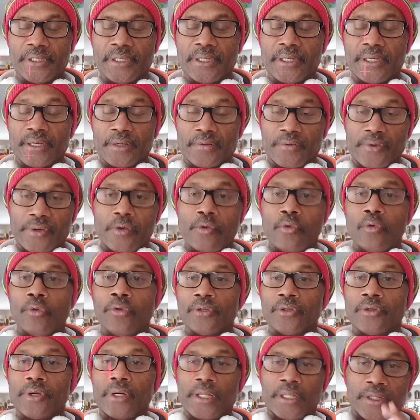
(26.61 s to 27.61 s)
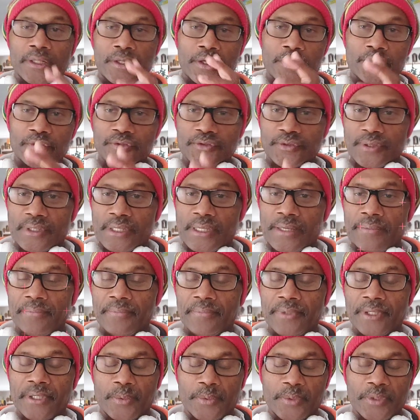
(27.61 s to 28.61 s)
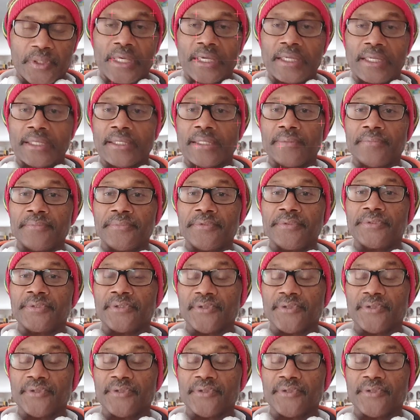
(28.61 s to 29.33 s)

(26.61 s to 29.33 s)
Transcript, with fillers: and the, all the credit goes to them and we thank them